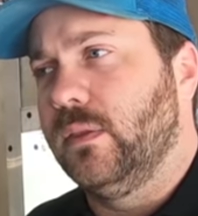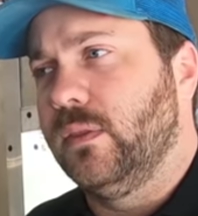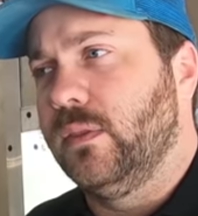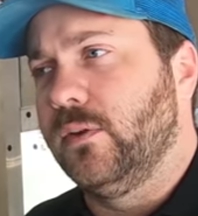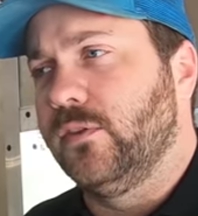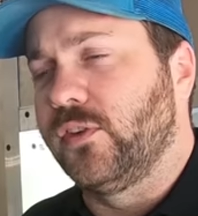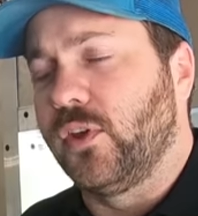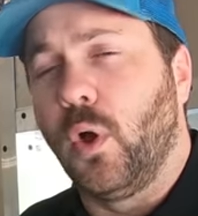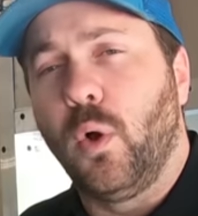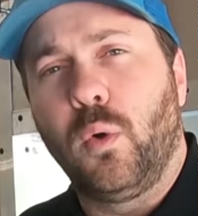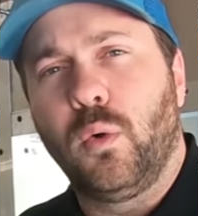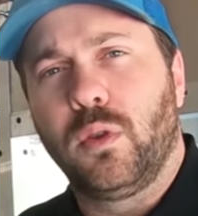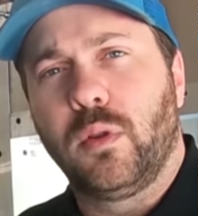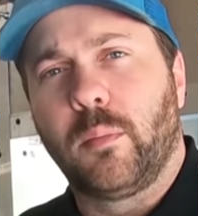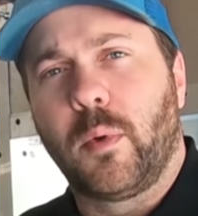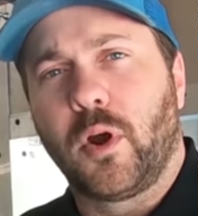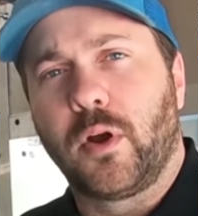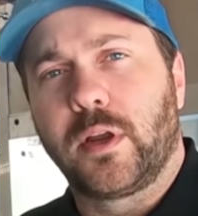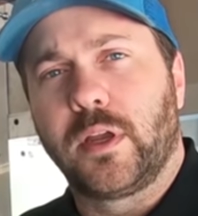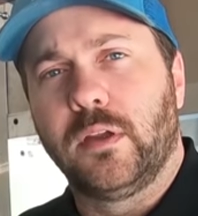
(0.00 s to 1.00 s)
there's a hole in
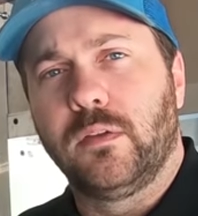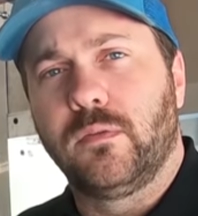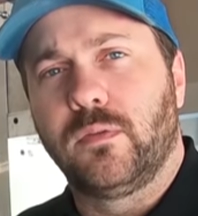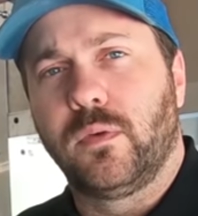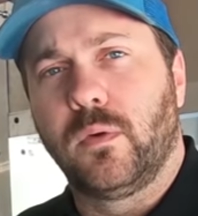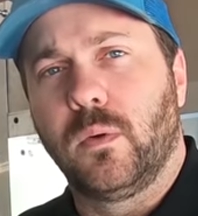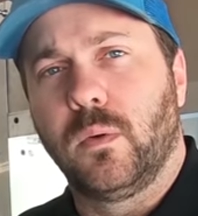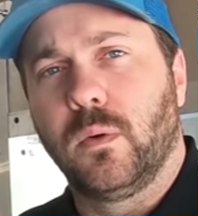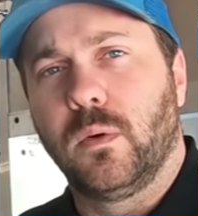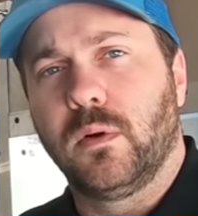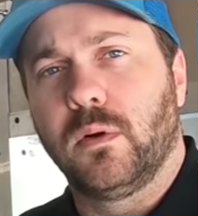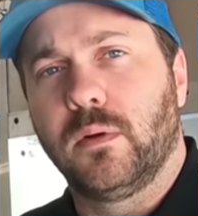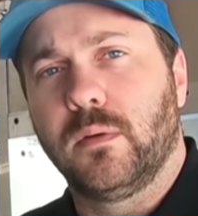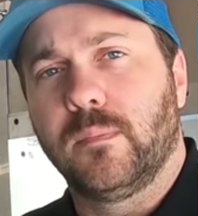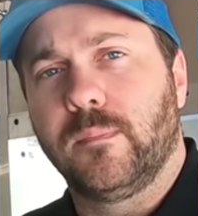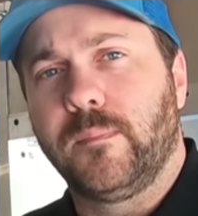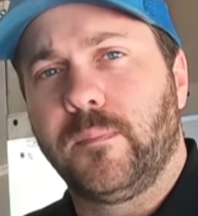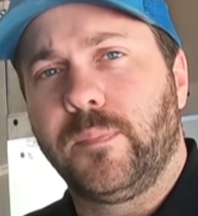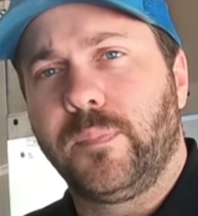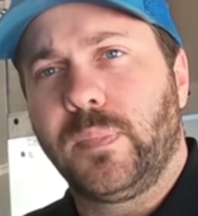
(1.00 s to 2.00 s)
the market
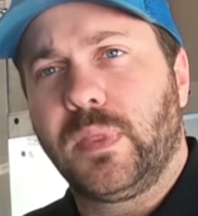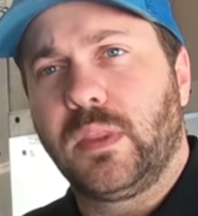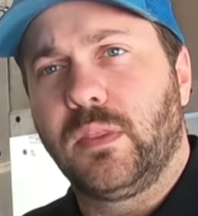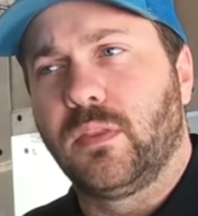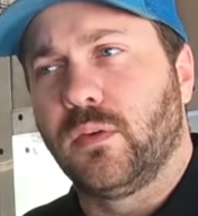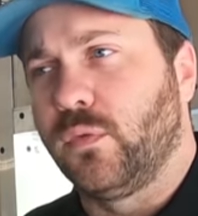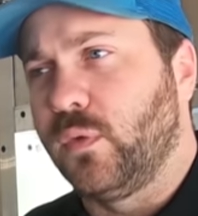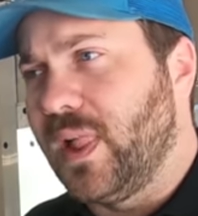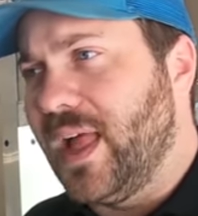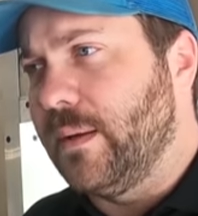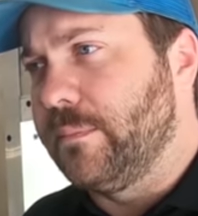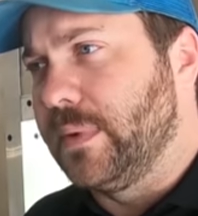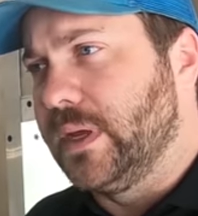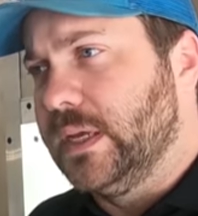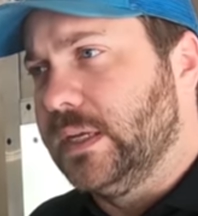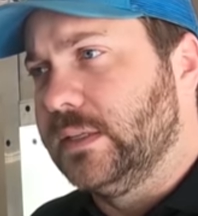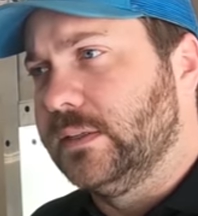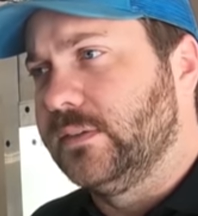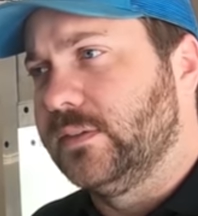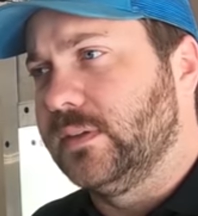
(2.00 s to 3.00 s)
for the
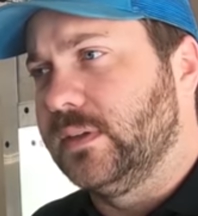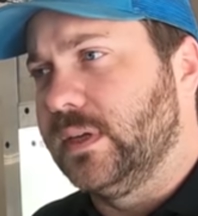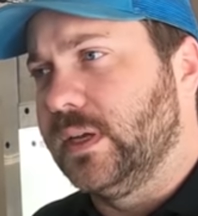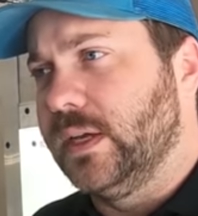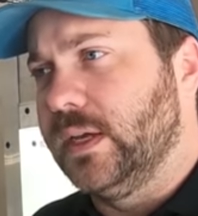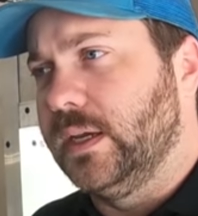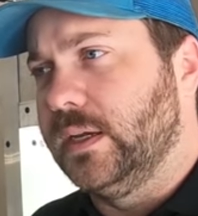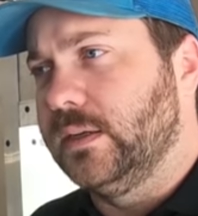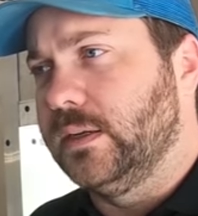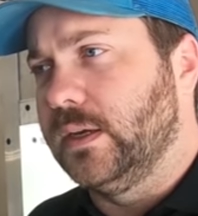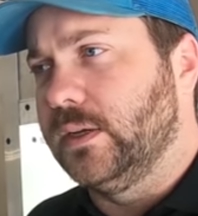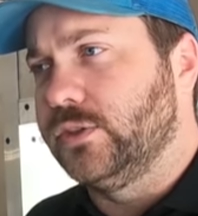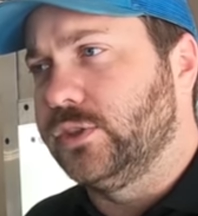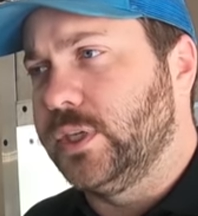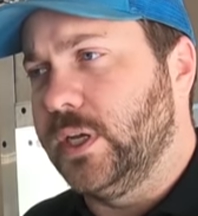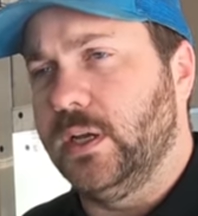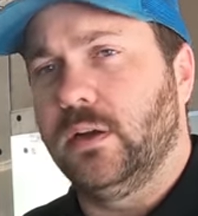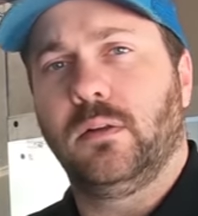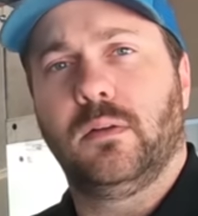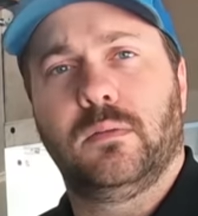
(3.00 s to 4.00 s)
flatbeds and a
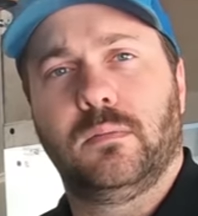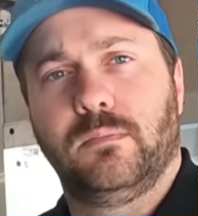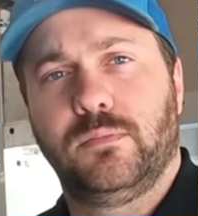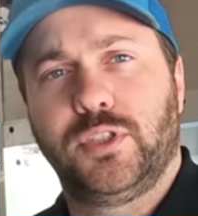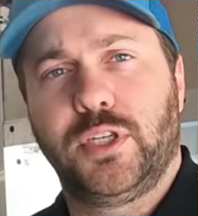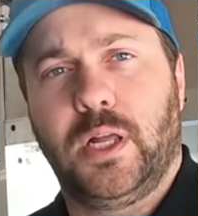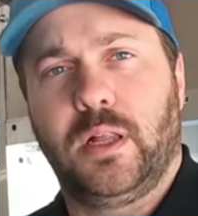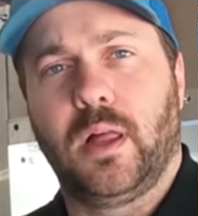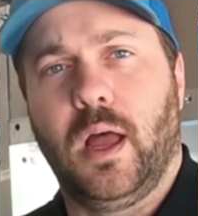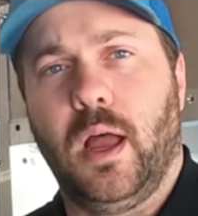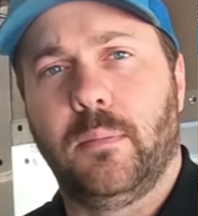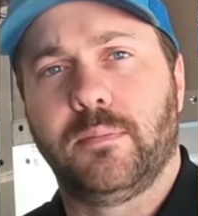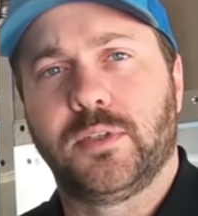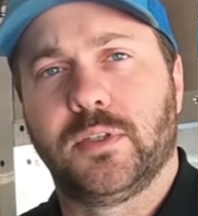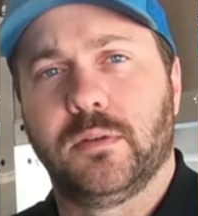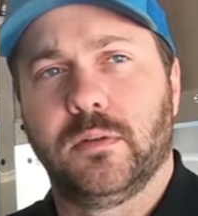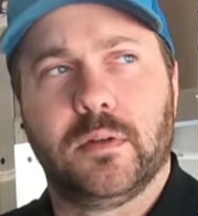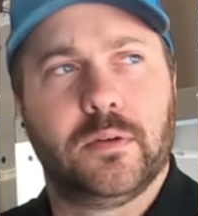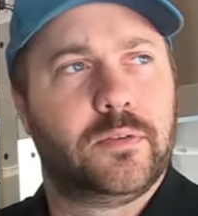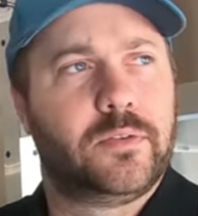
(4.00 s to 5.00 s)
shell shell
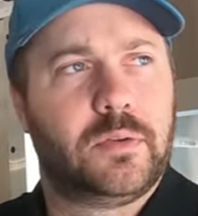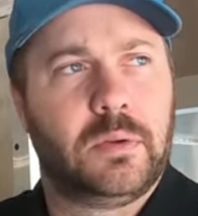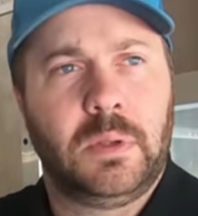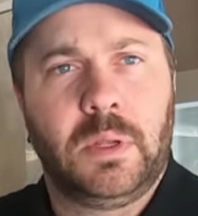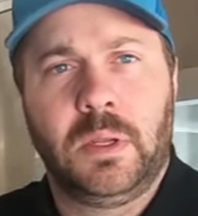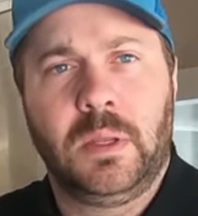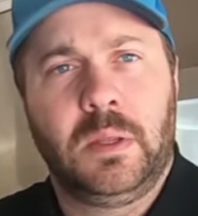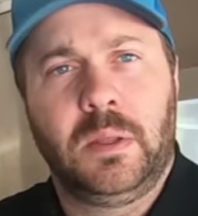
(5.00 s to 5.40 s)
option. There's